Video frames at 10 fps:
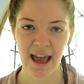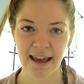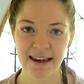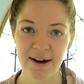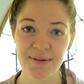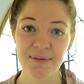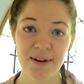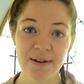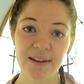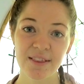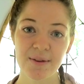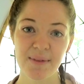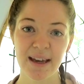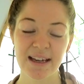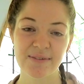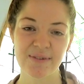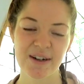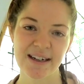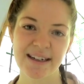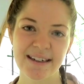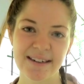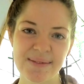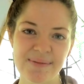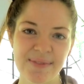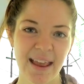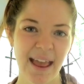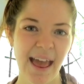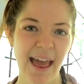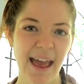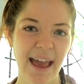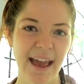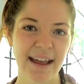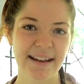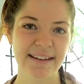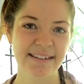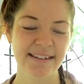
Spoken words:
And now we want to make it work. And